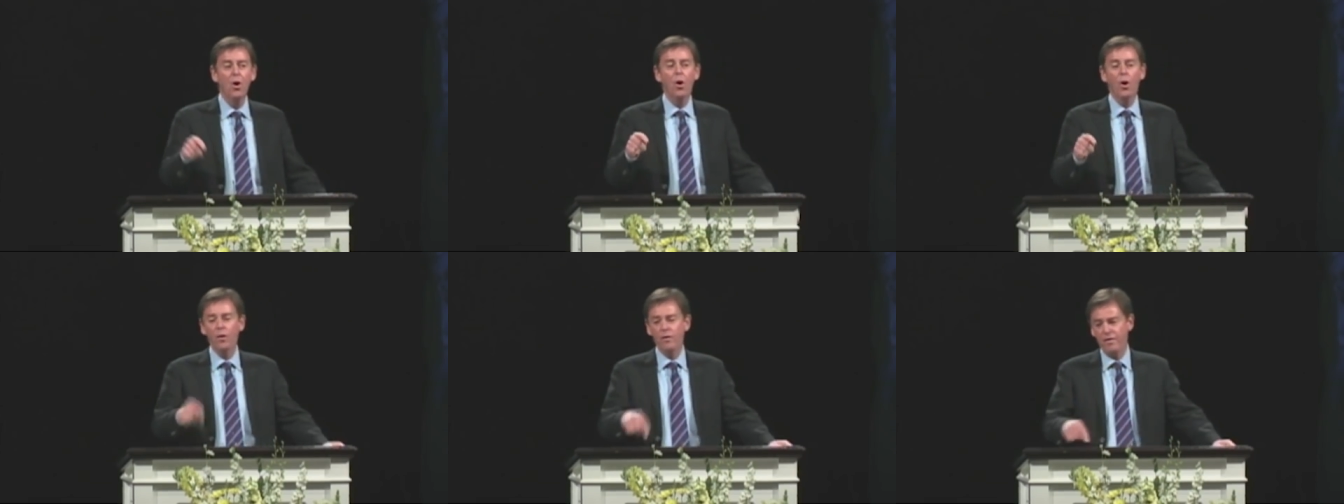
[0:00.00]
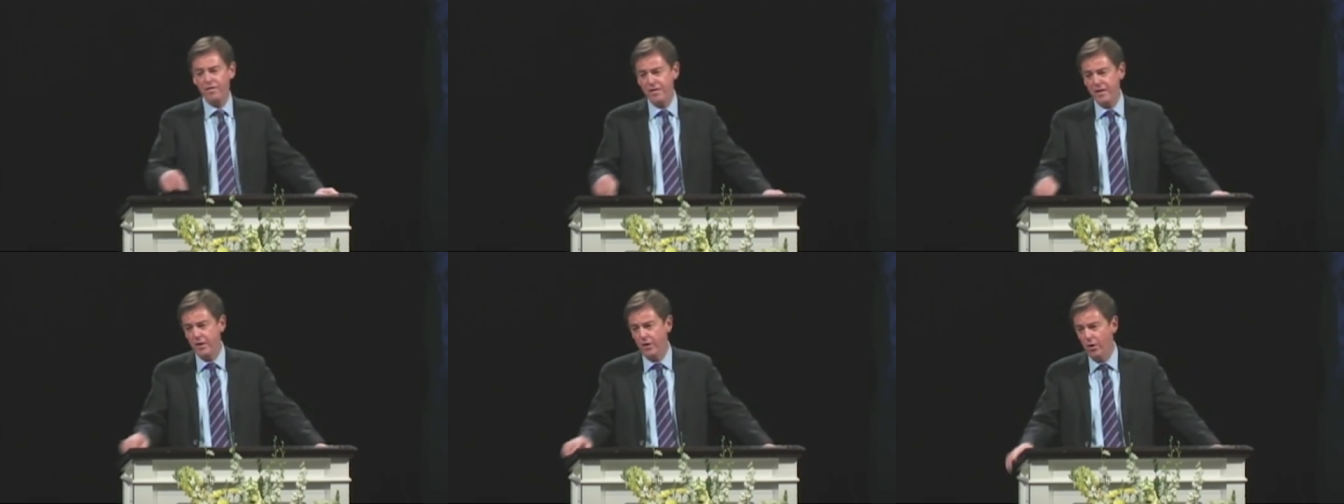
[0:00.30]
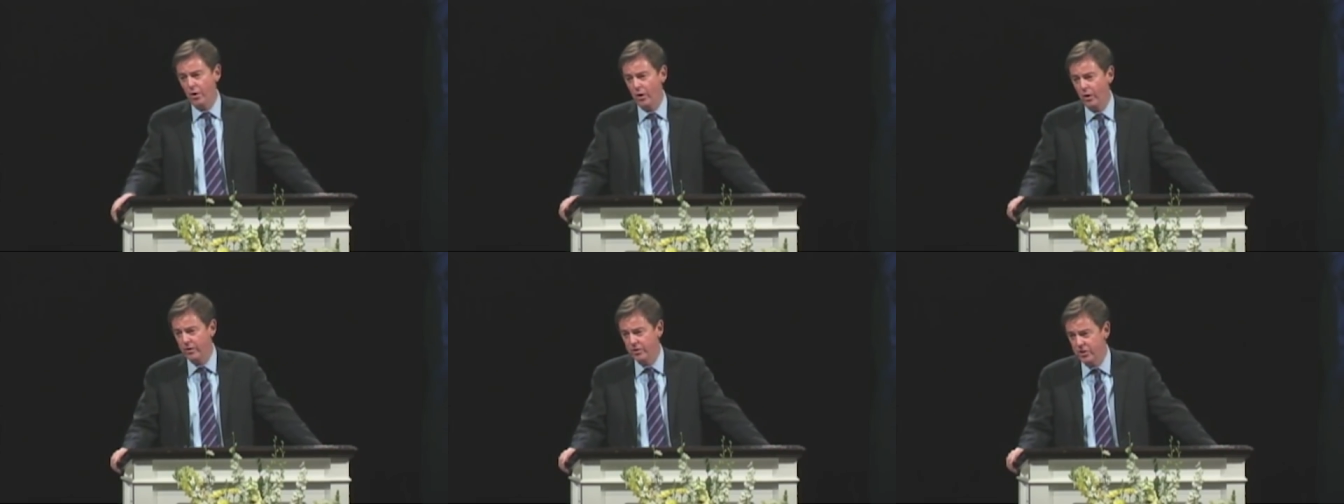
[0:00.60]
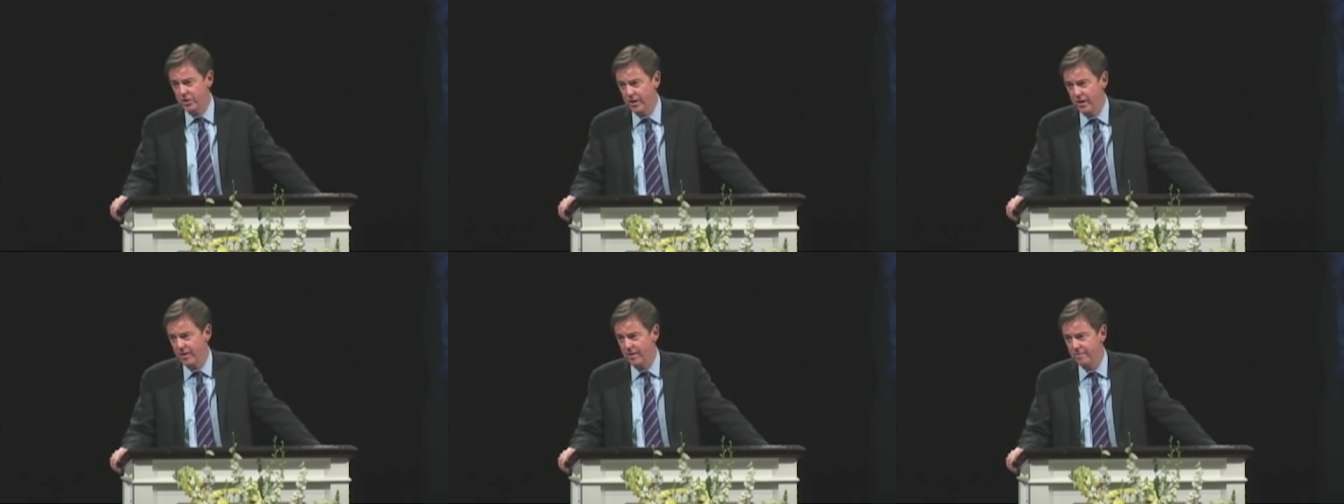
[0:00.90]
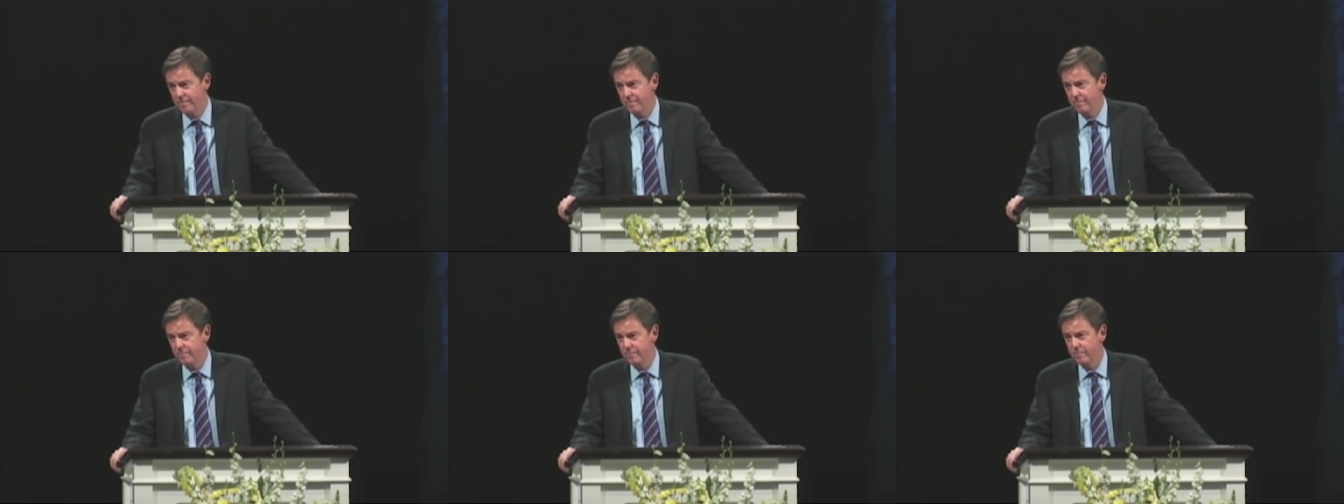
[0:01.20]
on theology.
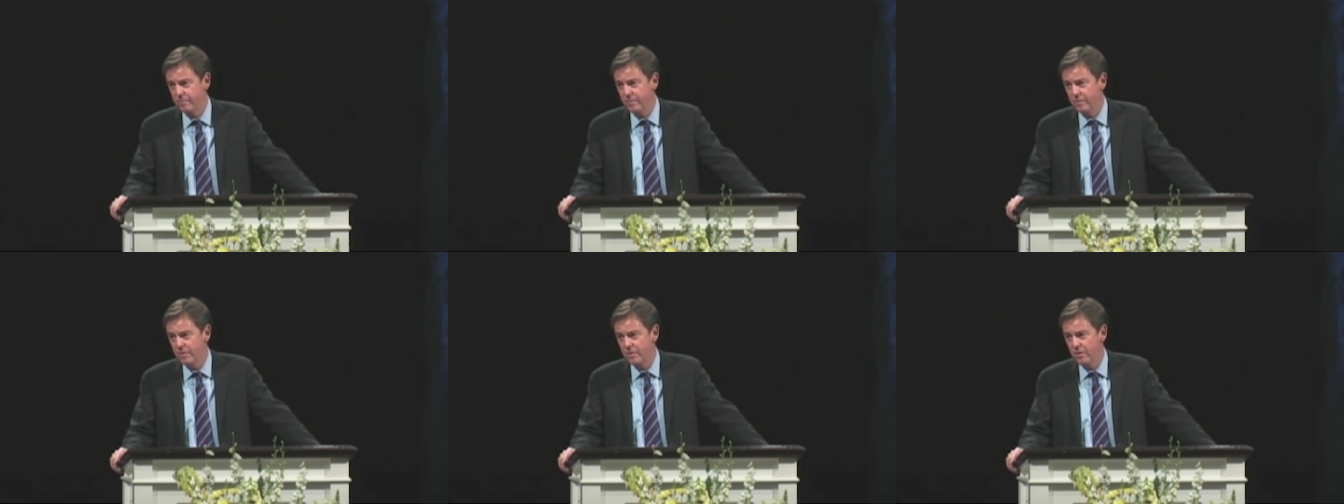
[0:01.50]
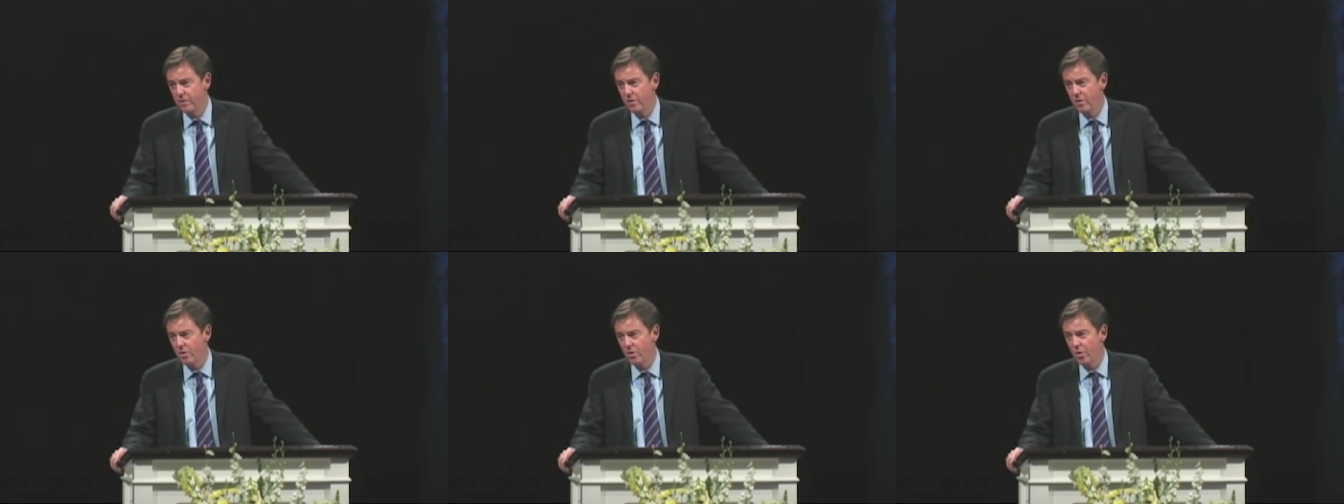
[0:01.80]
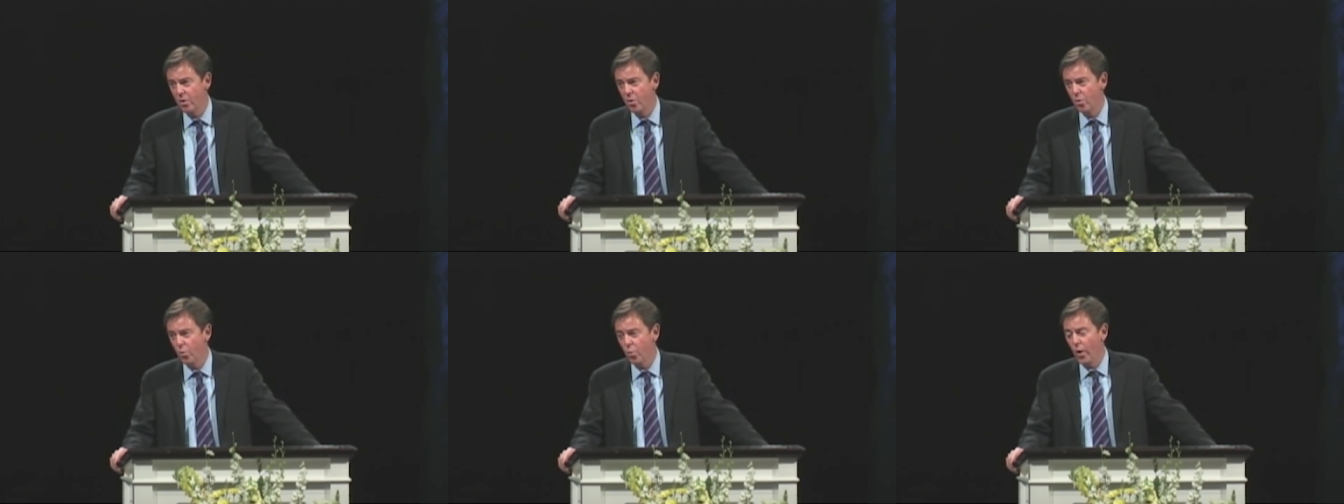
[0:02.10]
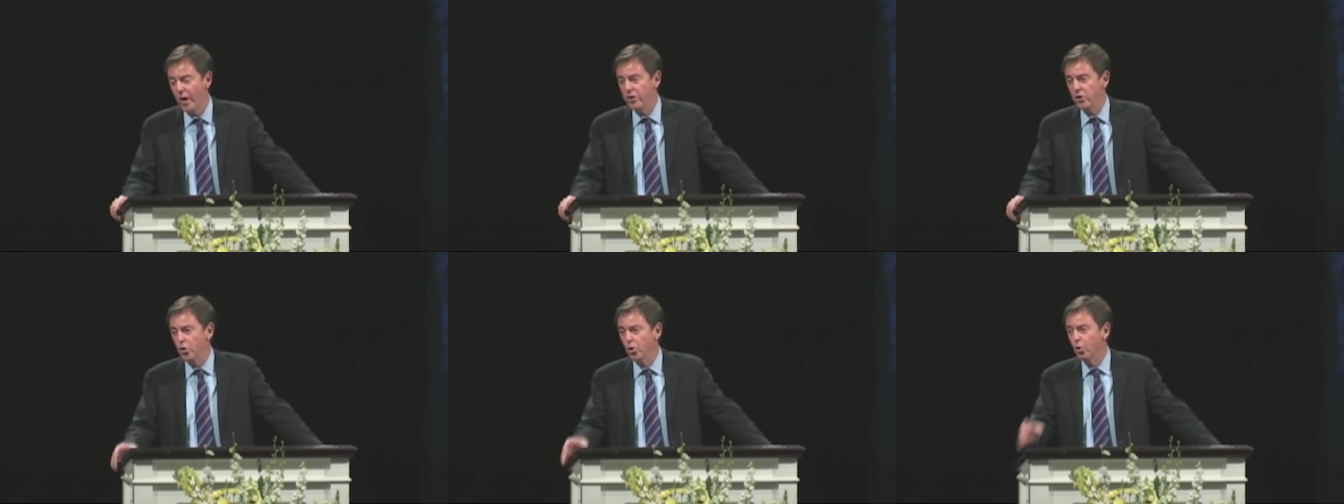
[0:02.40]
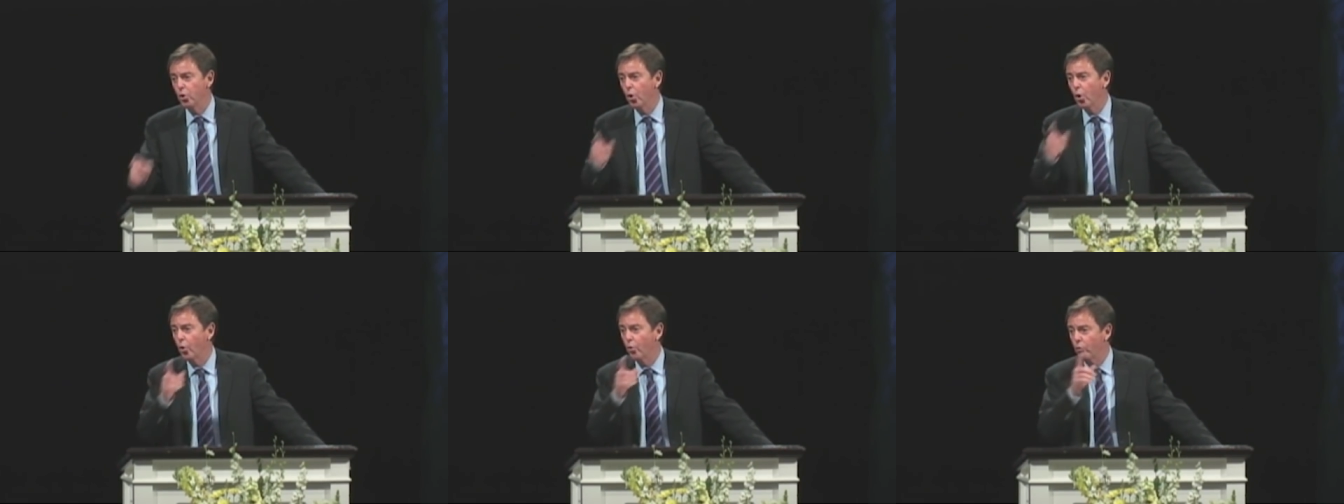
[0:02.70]
When
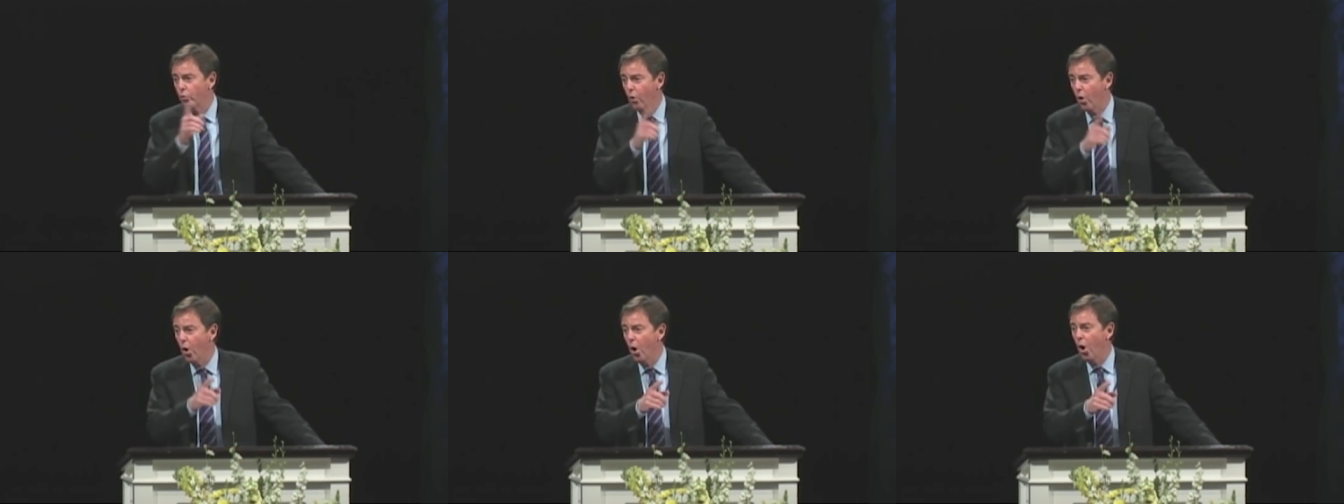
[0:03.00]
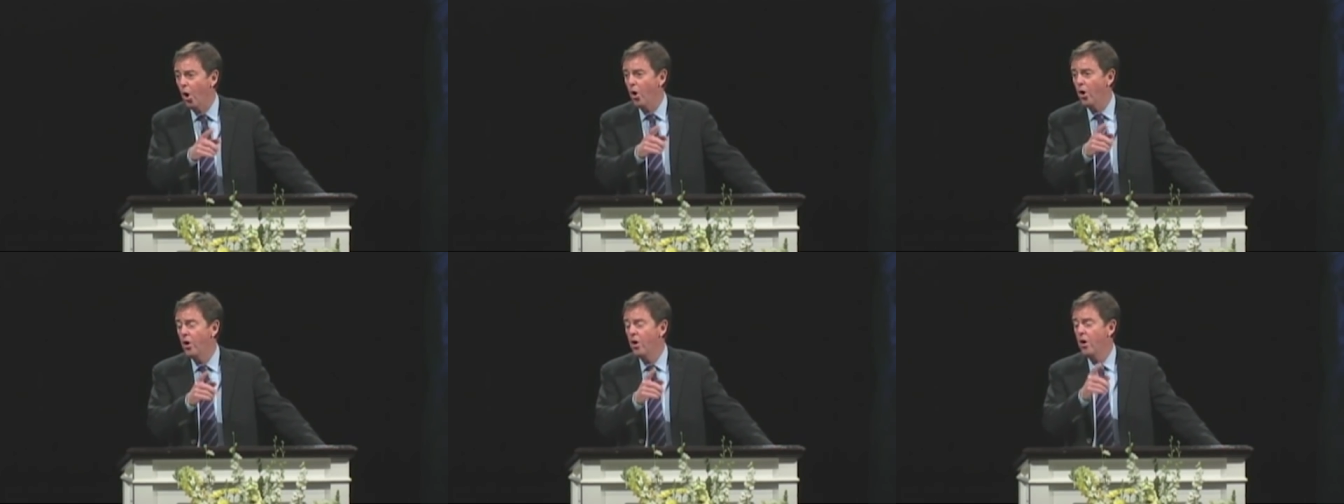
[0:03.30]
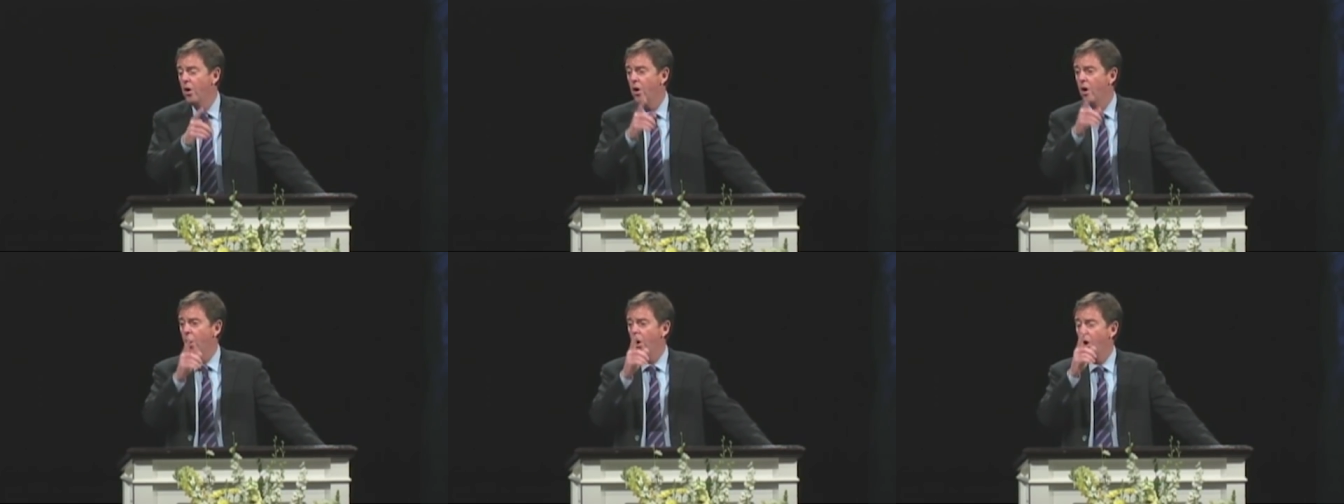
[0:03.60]
you go wrong